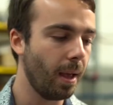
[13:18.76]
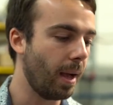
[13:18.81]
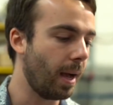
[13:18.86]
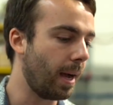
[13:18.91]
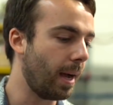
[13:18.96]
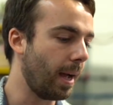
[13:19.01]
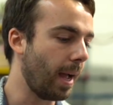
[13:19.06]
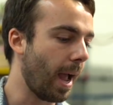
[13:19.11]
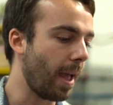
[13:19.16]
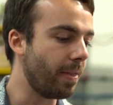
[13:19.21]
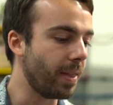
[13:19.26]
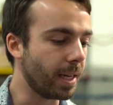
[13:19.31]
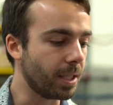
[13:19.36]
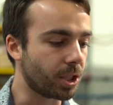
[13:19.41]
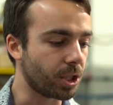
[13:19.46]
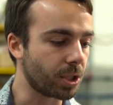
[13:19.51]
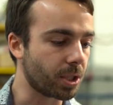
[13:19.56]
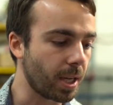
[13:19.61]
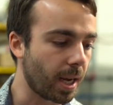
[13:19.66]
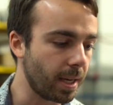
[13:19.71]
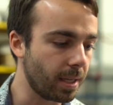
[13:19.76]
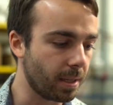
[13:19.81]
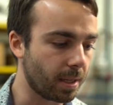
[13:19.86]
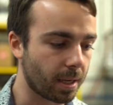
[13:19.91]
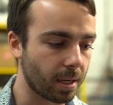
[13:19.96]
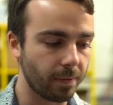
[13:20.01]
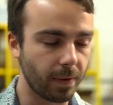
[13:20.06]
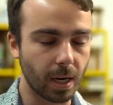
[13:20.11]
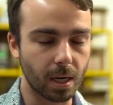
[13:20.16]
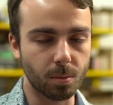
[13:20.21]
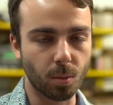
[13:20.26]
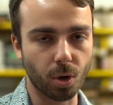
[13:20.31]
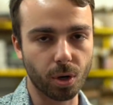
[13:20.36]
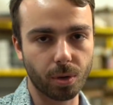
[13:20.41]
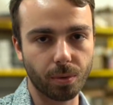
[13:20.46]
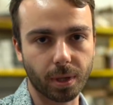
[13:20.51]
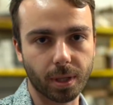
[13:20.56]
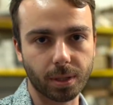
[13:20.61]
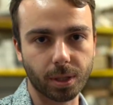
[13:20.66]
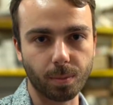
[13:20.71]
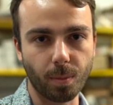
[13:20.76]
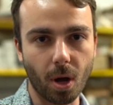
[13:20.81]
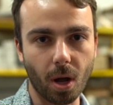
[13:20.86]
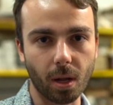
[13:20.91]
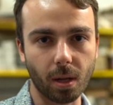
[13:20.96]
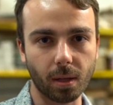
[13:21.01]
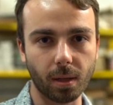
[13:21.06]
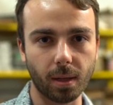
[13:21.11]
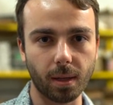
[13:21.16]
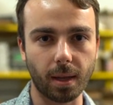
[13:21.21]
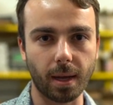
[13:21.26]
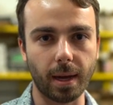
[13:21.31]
Uh, and then it's just tied into the conveyor motor with a small